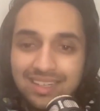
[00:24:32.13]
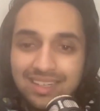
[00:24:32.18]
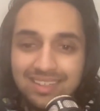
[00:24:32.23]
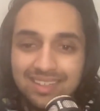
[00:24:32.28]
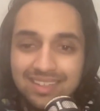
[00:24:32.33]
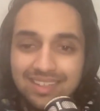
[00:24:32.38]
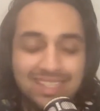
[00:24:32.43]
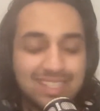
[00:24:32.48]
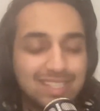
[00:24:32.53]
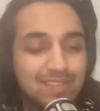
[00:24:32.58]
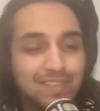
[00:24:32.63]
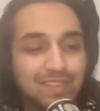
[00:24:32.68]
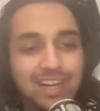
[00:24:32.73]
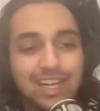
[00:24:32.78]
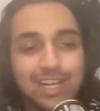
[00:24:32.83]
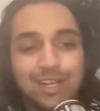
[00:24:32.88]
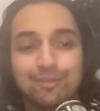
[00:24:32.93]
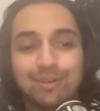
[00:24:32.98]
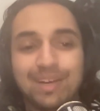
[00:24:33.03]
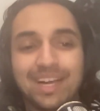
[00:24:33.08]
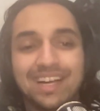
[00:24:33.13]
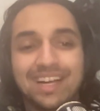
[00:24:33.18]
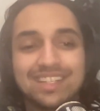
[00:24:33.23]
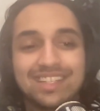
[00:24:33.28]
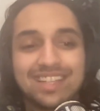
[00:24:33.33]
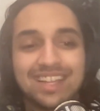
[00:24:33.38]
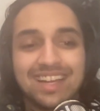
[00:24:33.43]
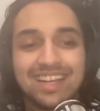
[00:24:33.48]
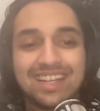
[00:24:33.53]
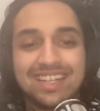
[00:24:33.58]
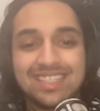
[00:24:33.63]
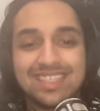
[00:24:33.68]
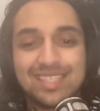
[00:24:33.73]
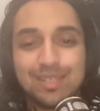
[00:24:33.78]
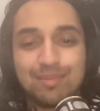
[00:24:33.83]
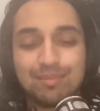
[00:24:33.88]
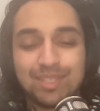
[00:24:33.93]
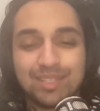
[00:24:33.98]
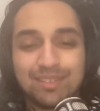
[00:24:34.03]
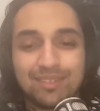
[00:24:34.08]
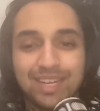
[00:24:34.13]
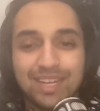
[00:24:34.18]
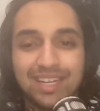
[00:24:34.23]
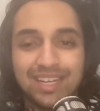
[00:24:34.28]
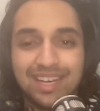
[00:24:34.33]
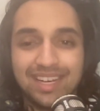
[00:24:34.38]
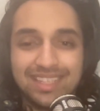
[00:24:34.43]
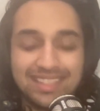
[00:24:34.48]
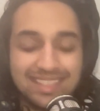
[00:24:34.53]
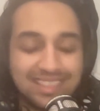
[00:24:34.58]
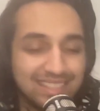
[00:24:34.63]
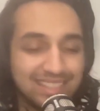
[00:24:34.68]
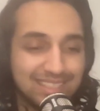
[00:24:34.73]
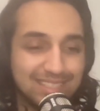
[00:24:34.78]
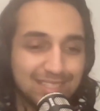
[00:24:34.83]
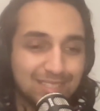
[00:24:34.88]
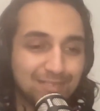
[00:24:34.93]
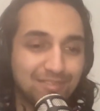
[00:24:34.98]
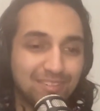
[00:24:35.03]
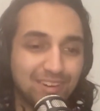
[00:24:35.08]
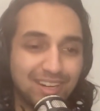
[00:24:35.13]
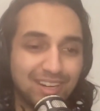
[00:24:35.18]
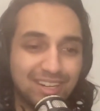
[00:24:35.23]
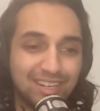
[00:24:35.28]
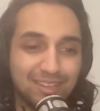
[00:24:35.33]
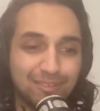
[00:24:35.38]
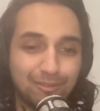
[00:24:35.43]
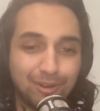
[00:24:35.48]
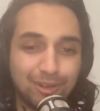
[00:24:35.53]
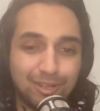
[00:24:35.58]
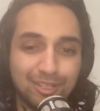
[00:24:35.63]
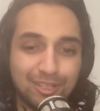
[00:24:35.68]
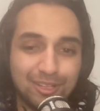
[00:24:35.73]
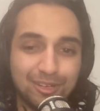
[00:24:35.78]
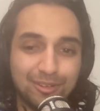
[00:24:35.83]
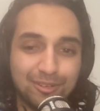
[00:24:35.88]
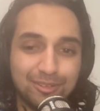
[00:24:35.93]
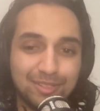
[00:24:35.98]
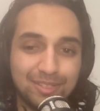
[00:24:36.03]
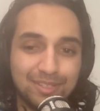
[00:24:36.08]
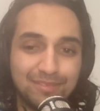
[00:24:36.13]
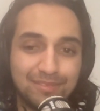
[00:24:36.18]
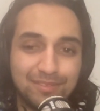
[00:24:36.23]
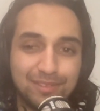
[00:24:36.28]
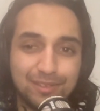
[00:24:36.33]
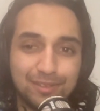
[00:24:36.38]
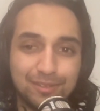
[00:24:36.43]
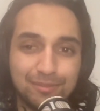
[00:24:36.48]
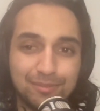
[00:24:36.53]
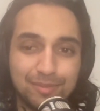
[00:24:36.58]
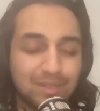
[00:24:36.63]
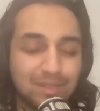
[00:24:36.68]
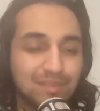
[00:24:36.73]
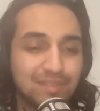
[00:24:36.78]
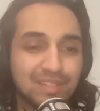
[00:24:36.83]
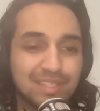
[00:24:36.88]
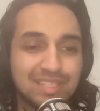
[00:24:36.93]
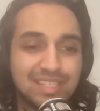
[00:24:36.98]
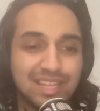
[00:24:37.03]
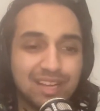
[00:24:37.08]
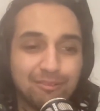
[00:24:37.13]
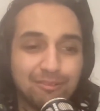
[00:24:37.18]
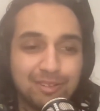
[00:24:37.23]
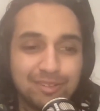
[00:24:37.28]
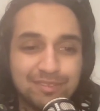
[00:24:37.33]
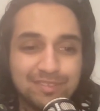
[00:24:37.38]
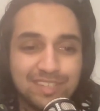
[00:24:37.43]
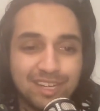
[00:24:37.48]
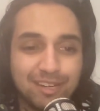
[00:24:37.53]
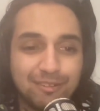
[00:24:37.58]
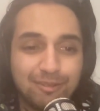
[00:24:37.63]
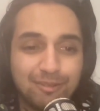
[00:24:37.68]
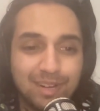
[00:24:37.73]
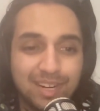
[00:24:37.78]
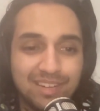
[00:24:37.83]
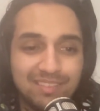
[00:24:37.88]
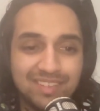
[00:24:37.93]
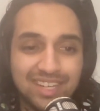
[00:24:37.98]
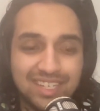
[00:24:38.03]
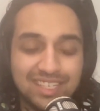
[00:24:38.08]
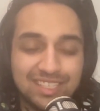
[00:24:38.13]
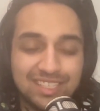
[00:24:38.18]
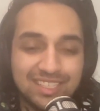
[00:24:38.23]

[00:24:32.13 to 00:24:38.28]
It's very rare that I get something right. I think these are one of the only few movies that we've done where I've actually